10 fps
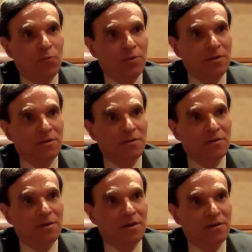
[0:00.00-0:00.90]
real
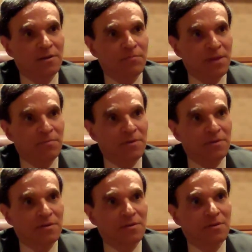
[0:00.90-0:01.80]

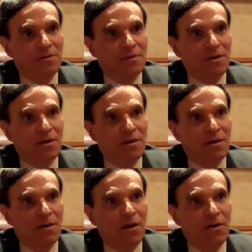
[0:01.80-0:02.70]
commitment
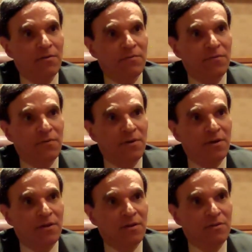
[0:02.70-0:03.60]
of
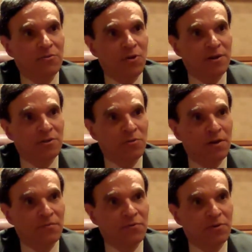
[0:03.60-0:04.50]
large
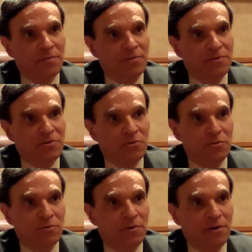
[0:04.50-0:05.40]
law firms
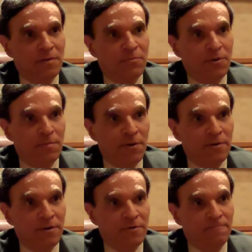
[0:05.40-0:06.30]
to pro
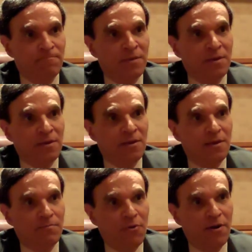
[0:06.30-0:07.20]
bono.
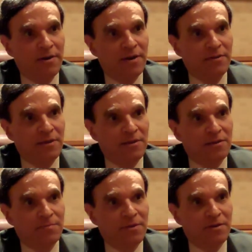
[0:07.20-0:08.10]
In part, I think
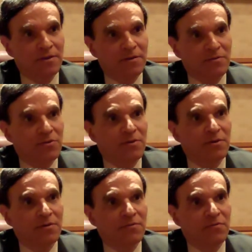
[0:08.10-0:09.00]
it's because
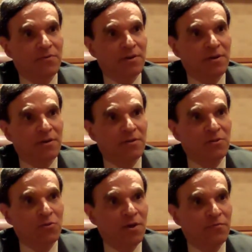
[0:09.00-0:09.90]
of the
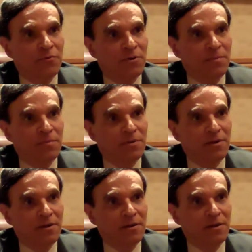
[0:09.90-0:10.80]
law firm
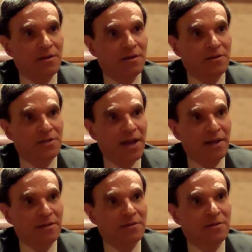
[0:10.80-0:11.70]

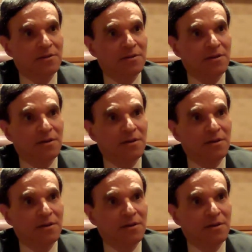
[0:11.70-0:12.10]
challenge.